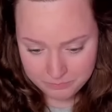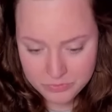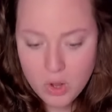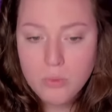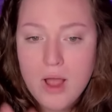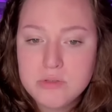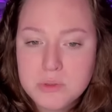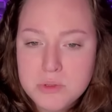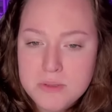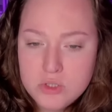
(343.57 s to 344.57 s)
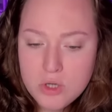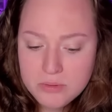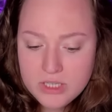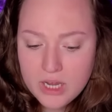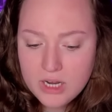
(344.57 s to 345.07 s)
oh, I was supposed to be a
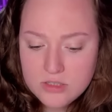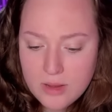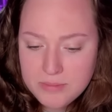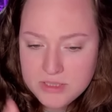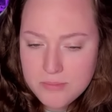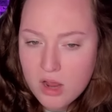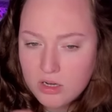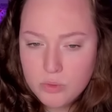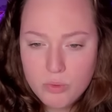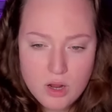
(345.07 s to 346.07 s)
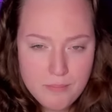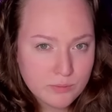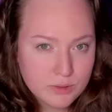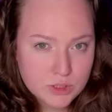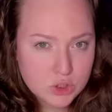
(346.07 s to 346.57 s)
troubled kid. That means I'm not going to work on my
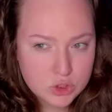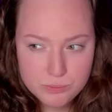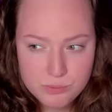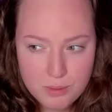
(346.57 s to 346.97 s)
relationship with my